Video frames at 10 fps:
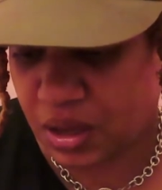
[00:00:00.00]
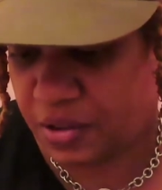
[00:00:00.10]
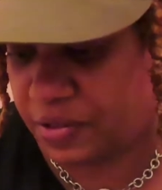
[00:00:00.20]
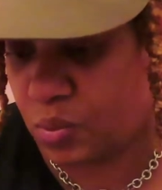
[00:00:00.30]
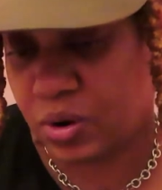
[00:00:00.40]

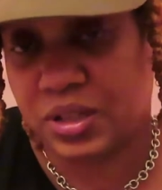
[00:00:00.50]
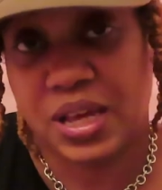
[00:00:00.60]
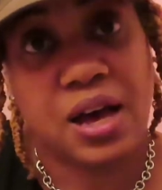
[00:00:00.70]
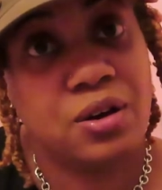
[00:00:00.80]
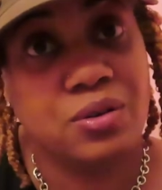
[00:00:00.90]
if it works
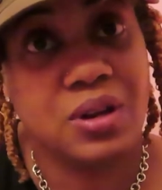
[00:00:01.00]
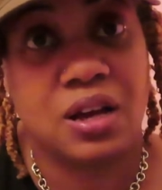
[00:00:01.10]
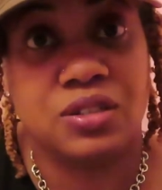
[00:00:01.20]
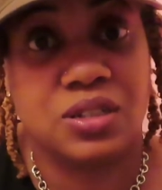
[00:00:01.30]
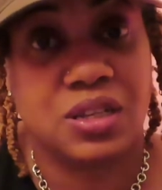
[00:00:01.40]
out,
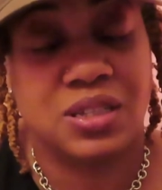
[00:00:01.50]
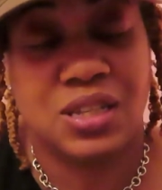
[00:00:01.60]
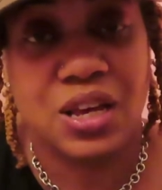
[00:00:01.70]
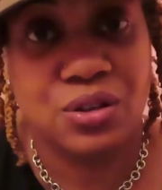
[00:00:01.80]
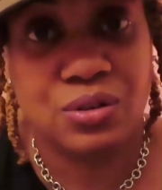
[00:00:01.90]
I'll just
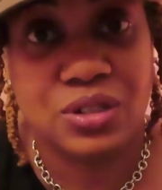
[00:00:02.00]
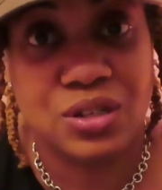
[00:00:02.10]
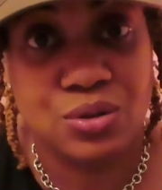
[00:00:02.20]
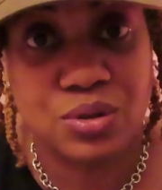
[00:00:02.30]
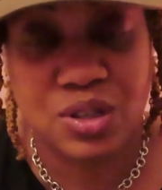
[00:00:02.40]
continue to
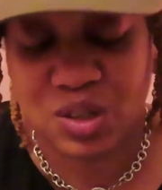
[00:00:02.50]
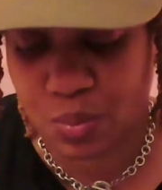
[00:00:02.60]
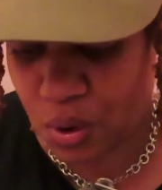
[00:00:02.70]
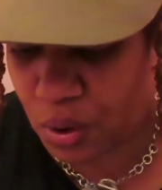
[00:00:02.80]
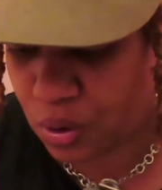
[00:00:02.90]
use this
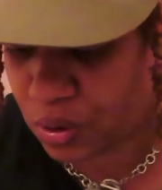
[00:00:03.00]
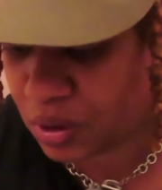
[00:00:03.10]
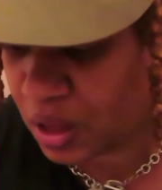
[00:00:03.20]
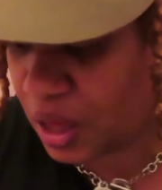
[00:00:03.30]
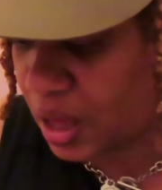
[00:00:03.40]
bowl,
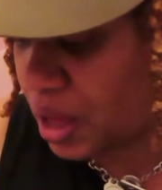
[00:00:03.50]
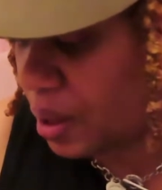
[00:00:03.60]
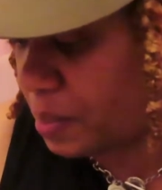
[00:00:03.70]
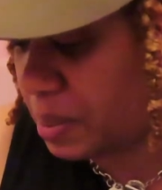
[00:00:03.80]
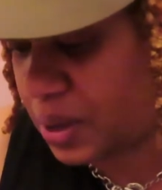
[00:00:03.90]

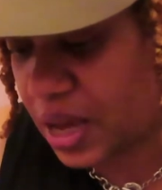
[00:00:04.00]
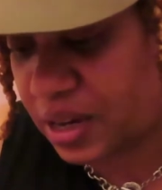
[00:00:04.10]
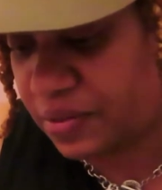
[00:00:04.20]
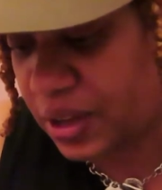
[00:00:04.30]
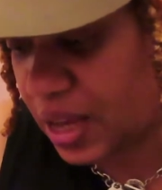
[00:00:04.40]
maybe not
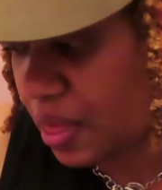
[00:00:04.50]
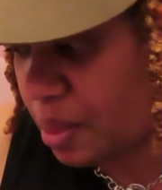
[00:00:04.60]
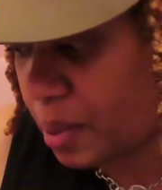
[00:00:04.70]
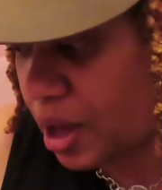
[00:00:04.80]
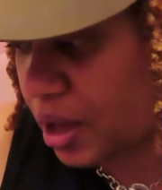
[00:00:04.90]
even get
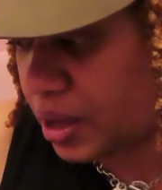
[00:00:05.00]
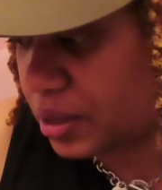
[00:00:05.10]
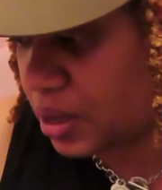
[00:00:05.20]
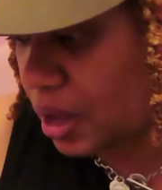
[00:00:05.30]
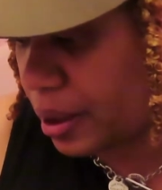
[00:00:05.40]
the pot.
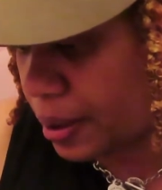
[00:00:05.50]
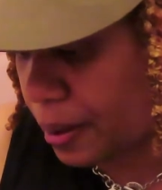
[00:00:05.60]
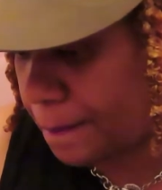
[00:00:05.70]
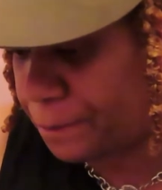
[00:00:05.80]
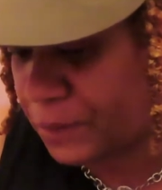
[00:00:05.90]

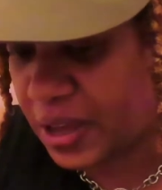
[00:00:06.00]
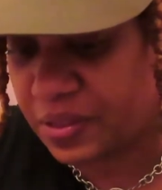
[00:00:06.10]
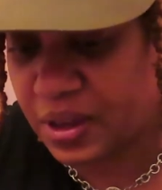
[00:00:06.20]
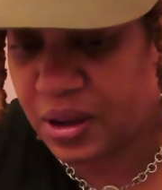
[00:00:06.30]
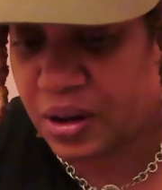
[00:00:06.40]
And
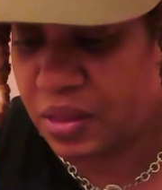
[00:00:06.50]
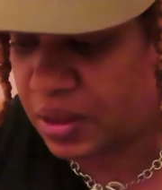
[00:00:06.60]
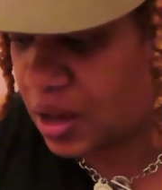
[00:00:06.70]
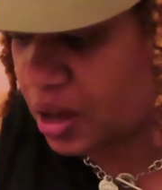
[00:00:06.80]
then the